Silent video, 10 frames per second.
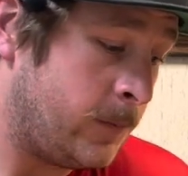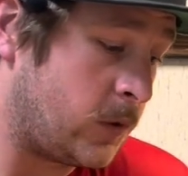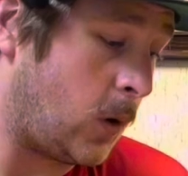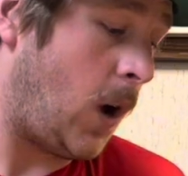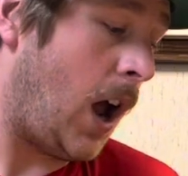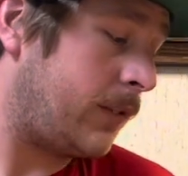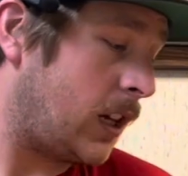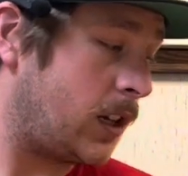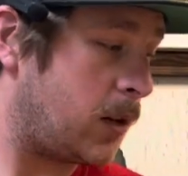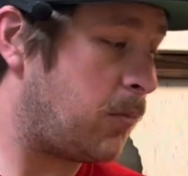So, I've
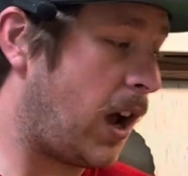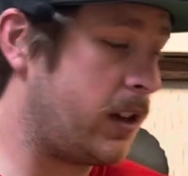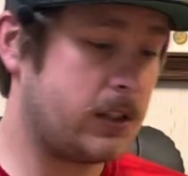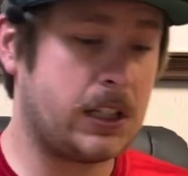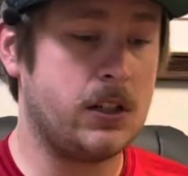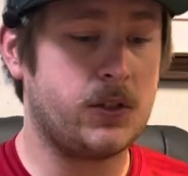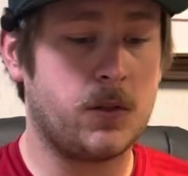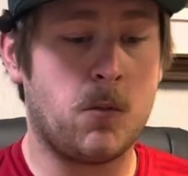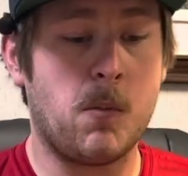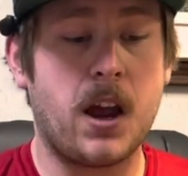kind of compiled here
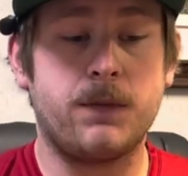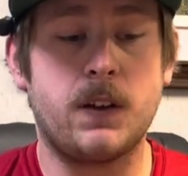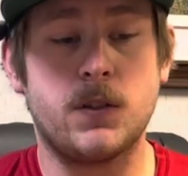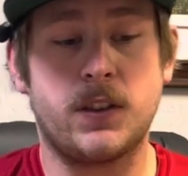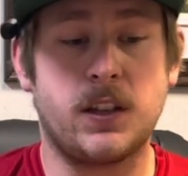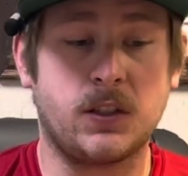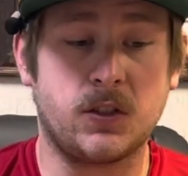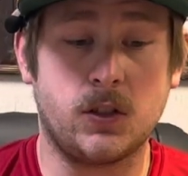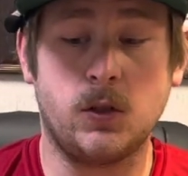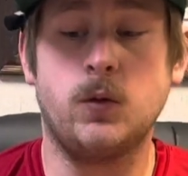some of my favorite things
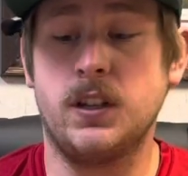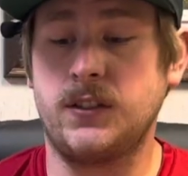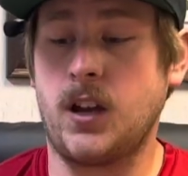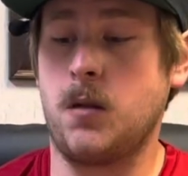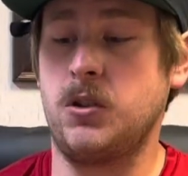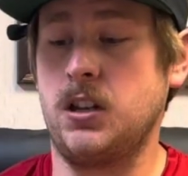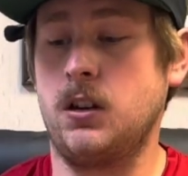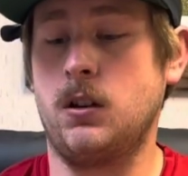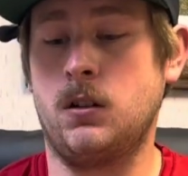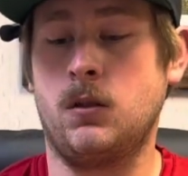to do this time of
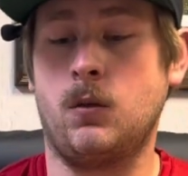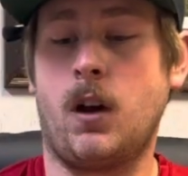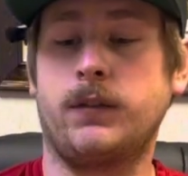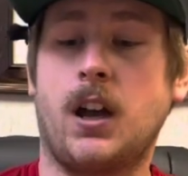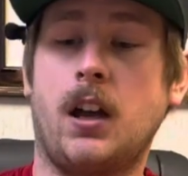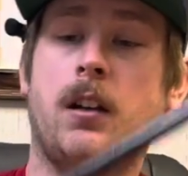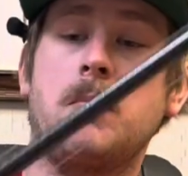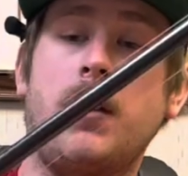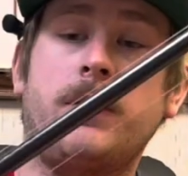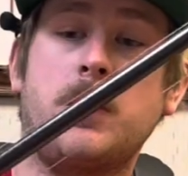year. I've got
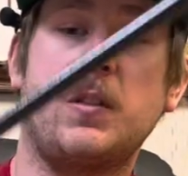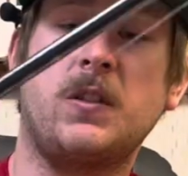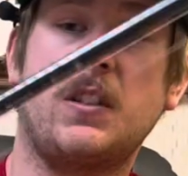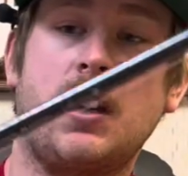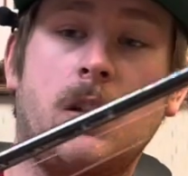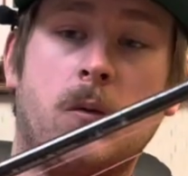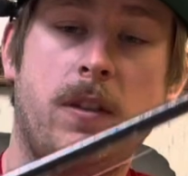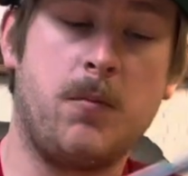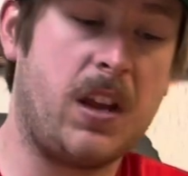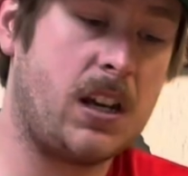my flipping stick
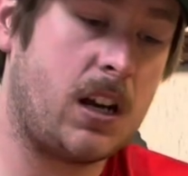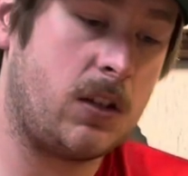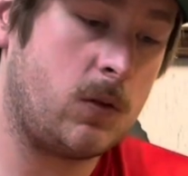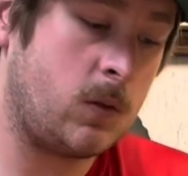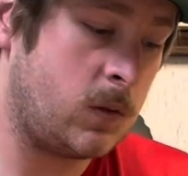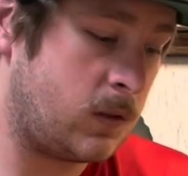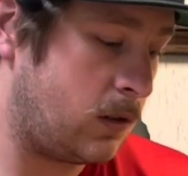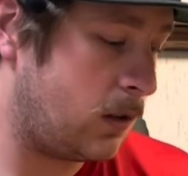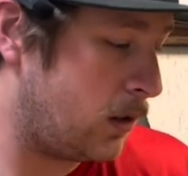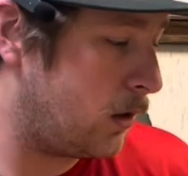with the bait I use,
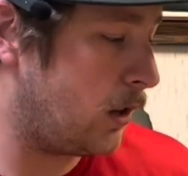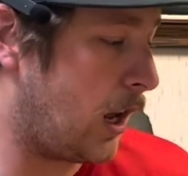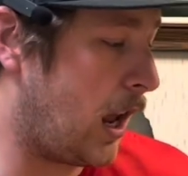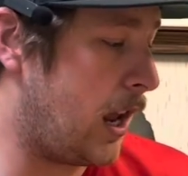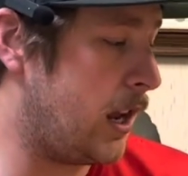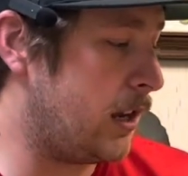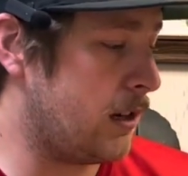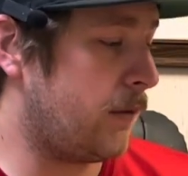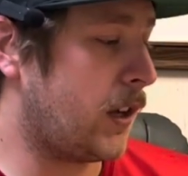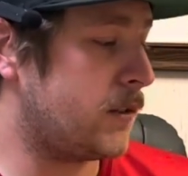
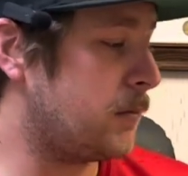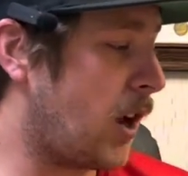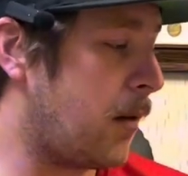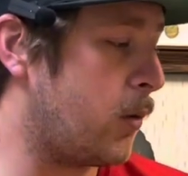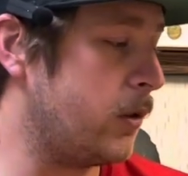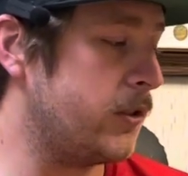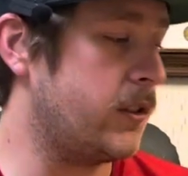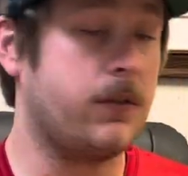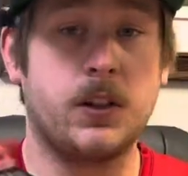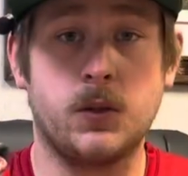and I've got some topwater
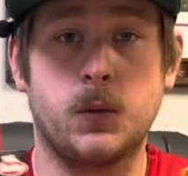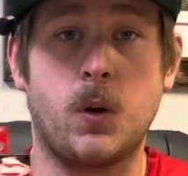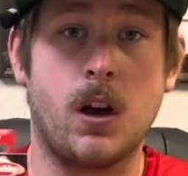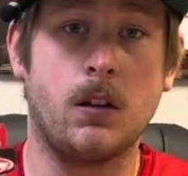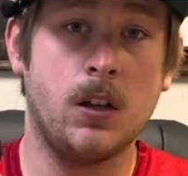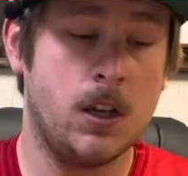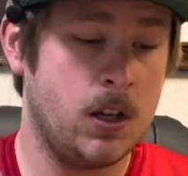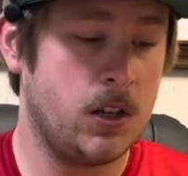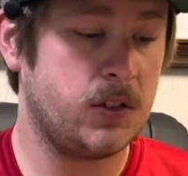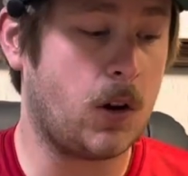stuff here as well.
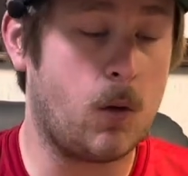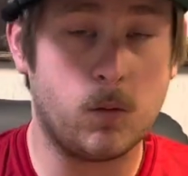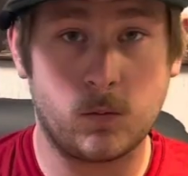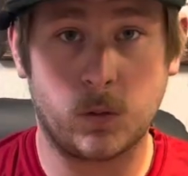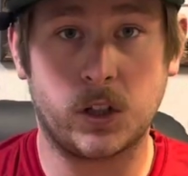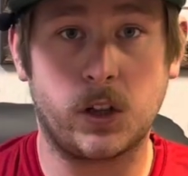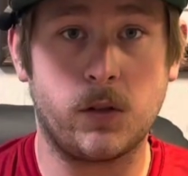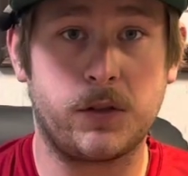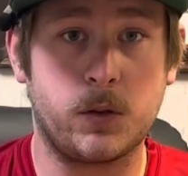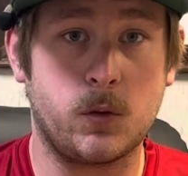So, we're going to go
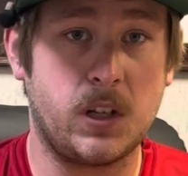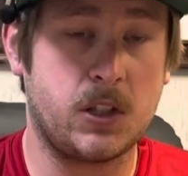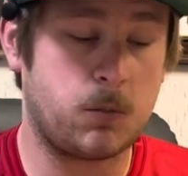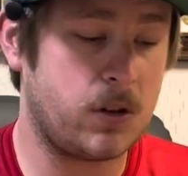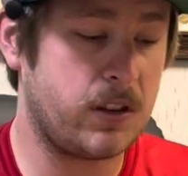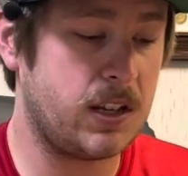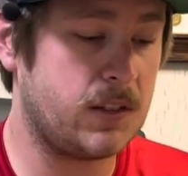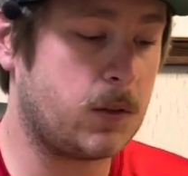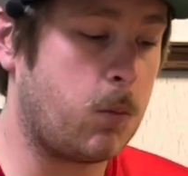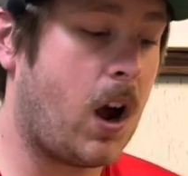through each one of
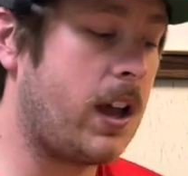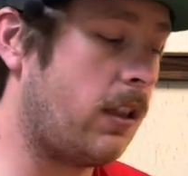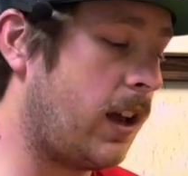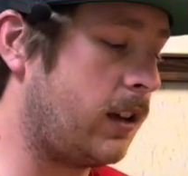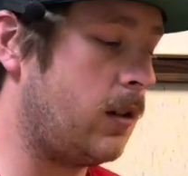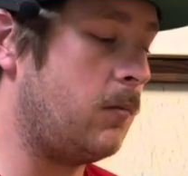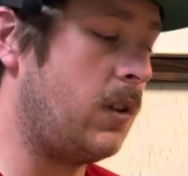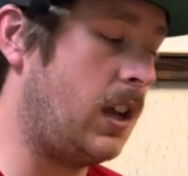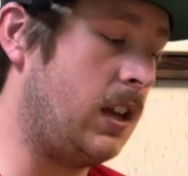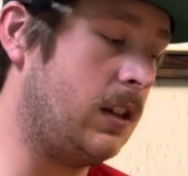these, why I like them,
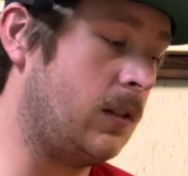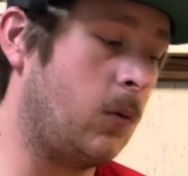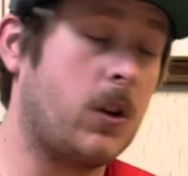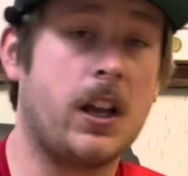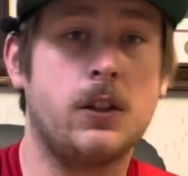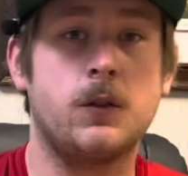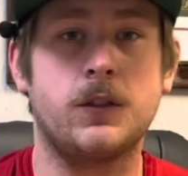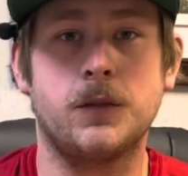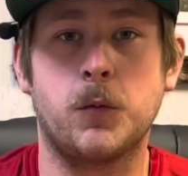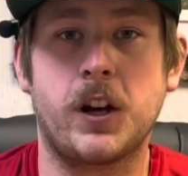and what I
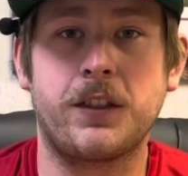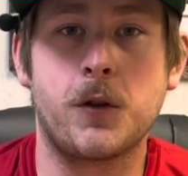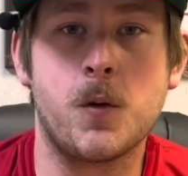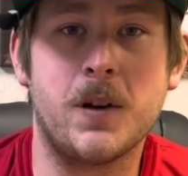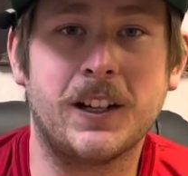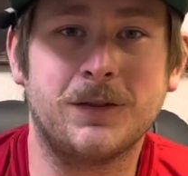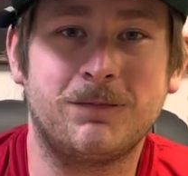use and what I throw them on.